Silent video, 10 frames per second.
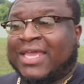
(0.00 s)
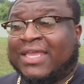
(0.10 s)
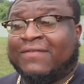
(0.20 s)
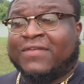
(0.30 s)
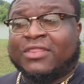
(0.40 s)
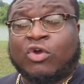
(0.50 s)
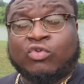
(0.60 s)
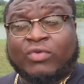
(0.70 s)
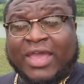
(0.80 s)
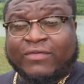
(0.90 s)
even though
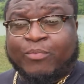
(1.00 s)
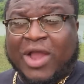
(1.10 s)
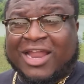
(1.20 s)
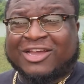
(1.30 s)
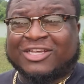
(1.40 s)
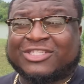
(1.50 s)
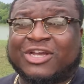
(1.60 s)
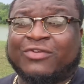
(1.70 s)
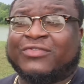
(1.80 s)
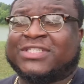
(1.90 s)
you can have a product or
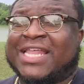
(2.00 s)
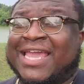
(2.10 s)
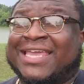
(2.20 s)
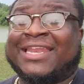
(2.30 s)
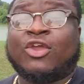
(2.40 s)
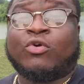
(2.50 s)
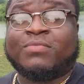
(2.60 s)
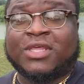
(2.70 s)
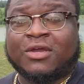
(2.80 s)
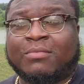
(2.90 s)
service that can
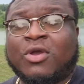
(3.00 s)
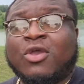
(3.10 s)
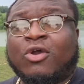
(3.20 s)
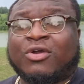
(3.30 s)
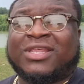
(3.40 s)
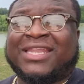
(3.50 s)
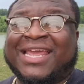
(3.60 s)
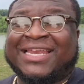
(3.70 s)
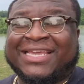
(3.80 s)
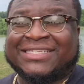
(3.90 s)
help them or that
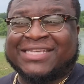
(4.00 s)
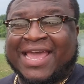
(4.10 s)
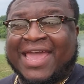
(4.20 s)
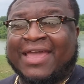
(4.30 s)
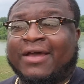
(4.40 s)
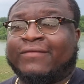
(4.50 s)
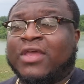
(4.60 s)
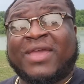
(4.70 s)
they need to have,